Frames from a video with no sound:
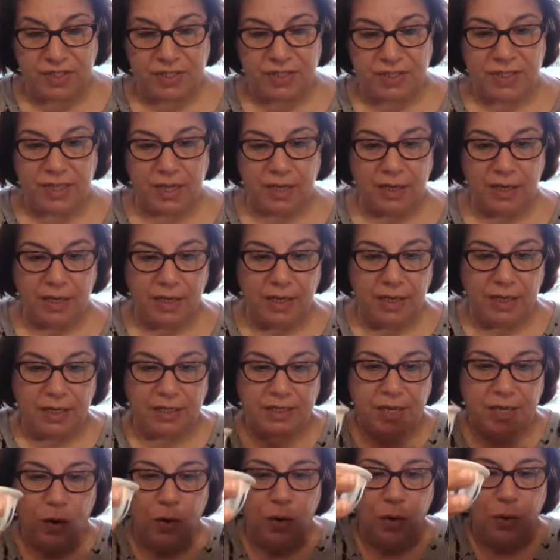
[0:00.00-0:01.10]
It's a
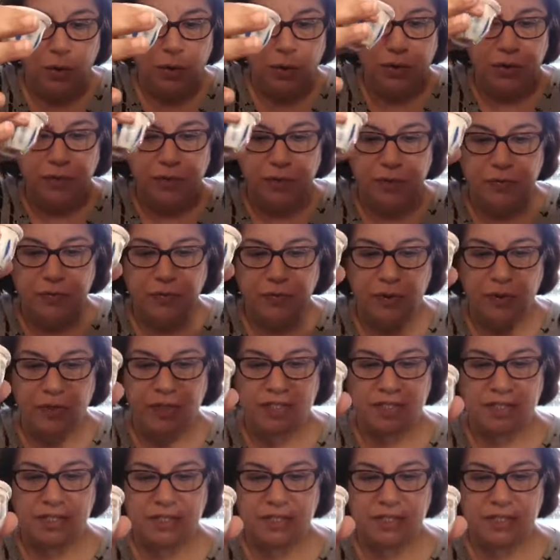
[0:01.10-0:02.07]
it's a whole universe.